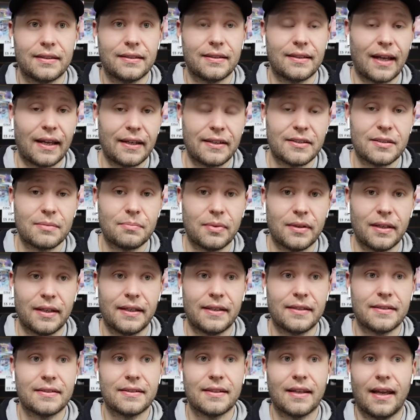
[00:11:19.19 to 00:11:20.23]
nice
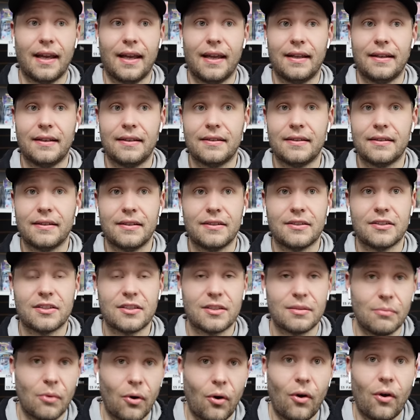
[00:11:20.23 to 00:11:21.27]
place and it's
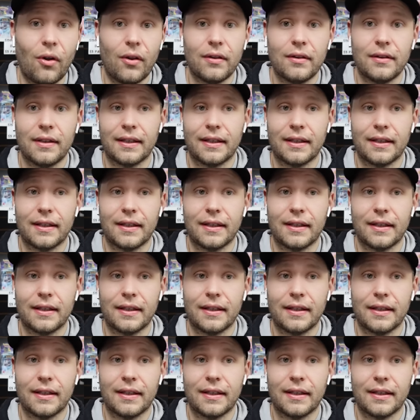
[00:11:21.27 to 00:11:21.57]
small.